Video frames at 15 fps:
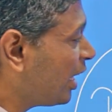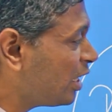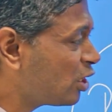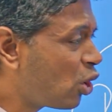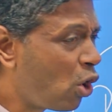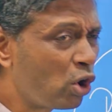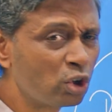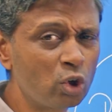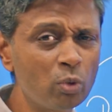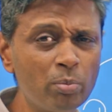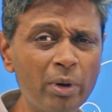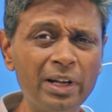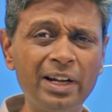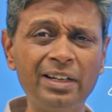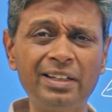in
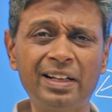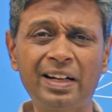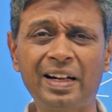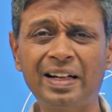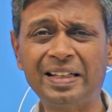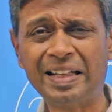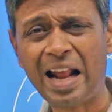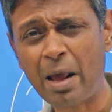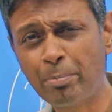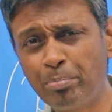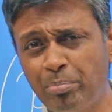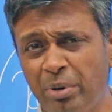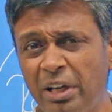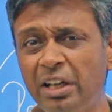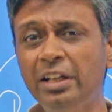autopilot,
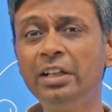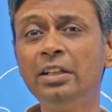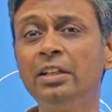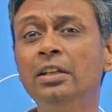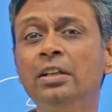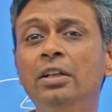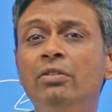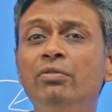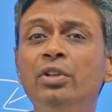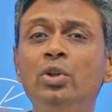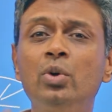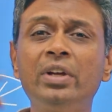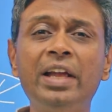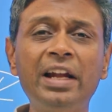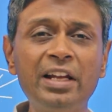rapidly,
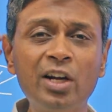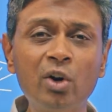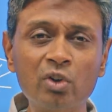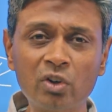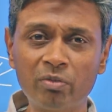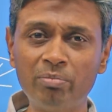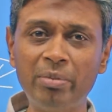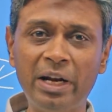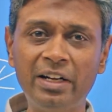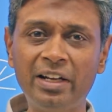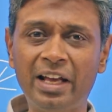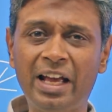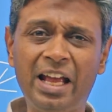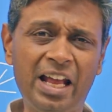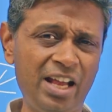without getting out of
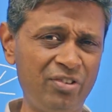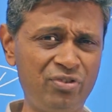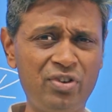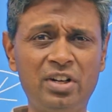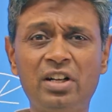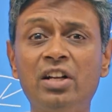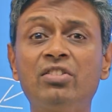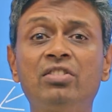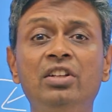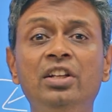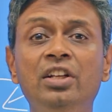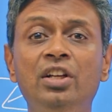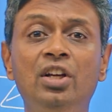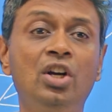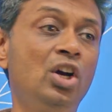bed,
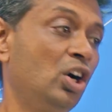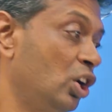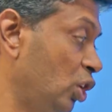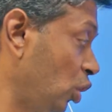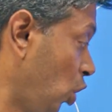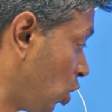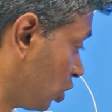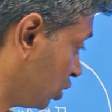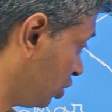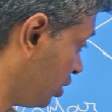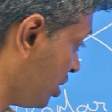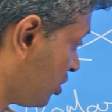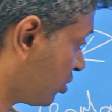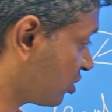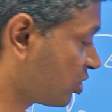effortlessly knock
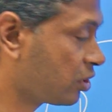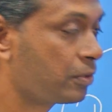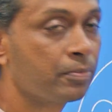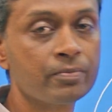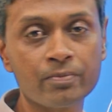these.